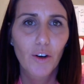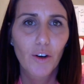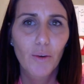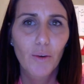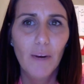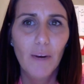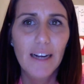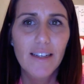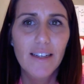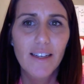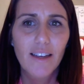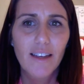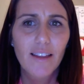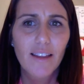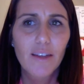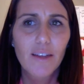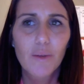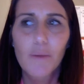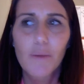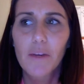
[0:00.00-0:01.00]
crazy.
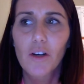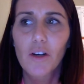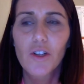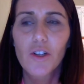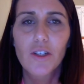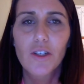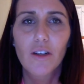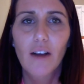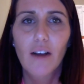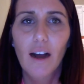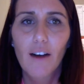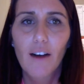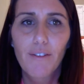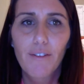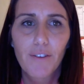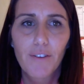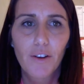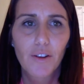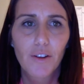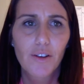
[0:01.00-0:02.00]
These women are still
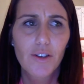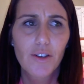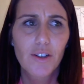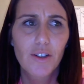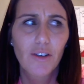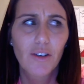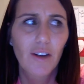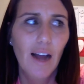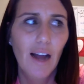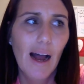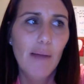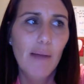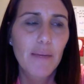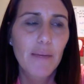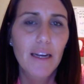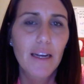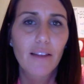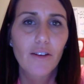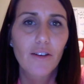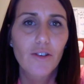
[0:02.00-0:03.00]
helpful. They're still
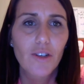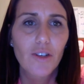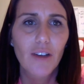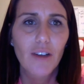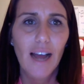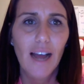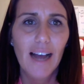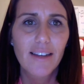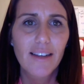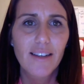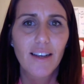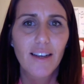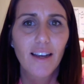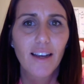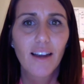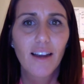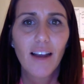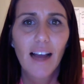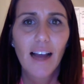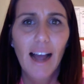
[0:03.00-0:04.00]
commenting. They're still
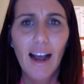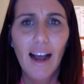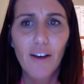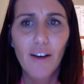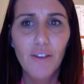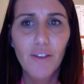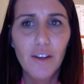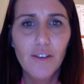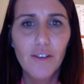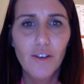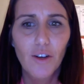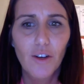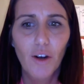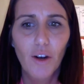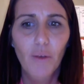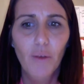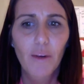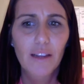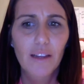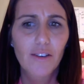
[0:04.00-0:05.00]
asking how things are
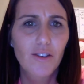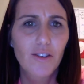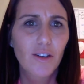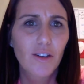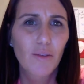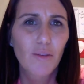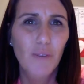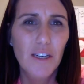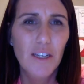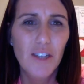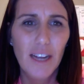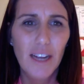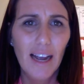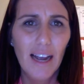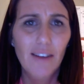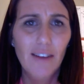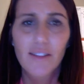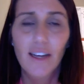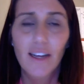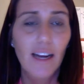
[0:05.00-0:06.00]
going. They're still reaching
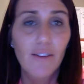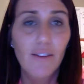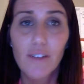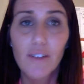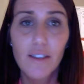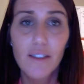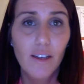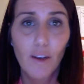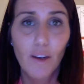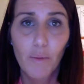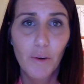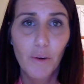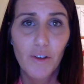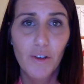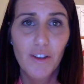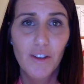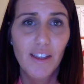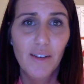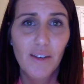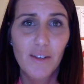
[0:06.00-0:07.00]
out to every single
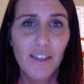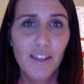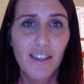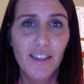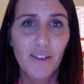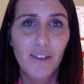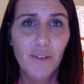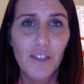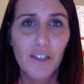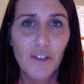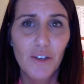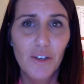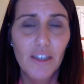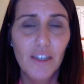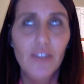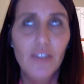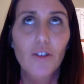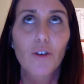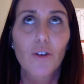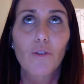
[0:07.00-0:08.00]
person that was at the retreat.
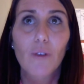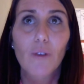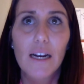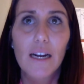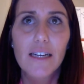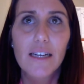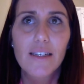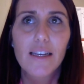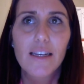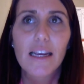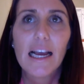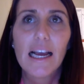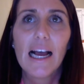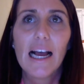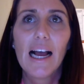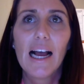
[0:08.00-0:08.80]
It's crazy